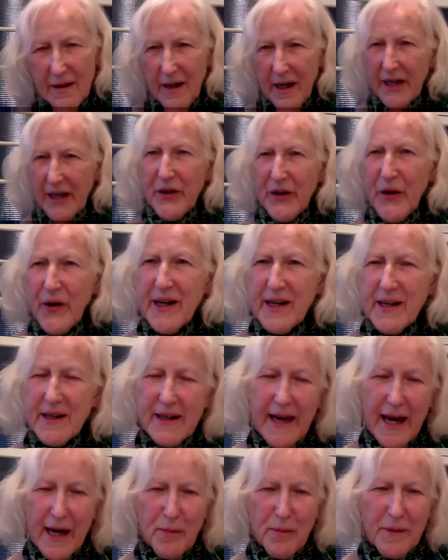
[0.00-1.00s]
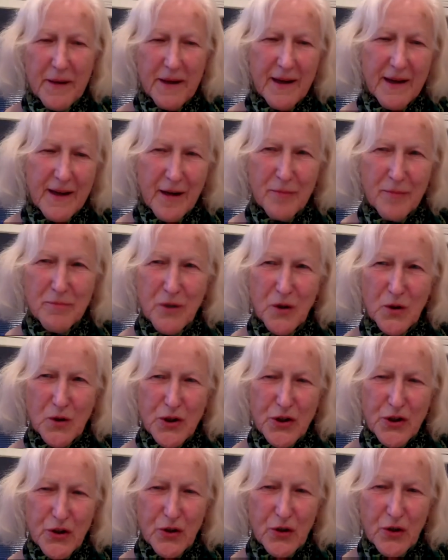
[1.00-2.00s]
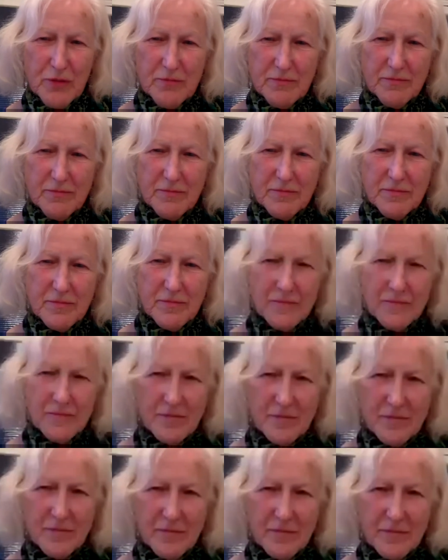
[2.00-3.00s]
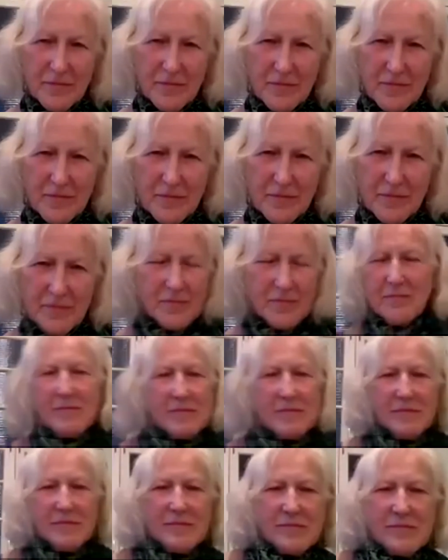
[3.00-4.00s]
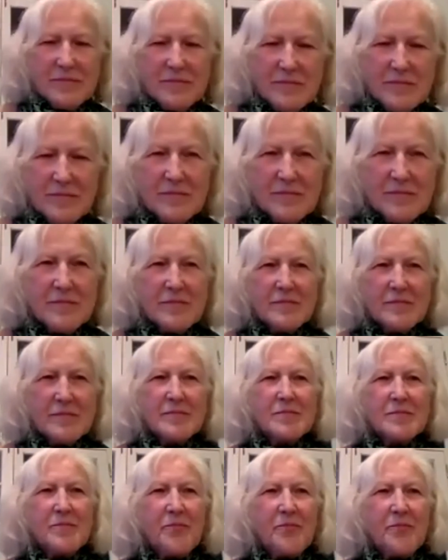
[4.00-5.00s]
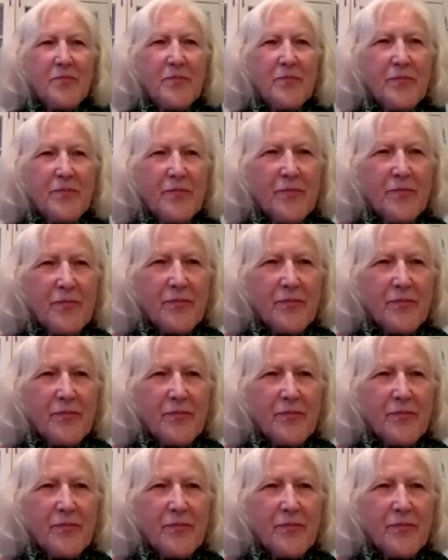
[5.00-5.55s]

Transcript: Are you here, Gaby? I'm not sure. Mm-hmm. Um, there's a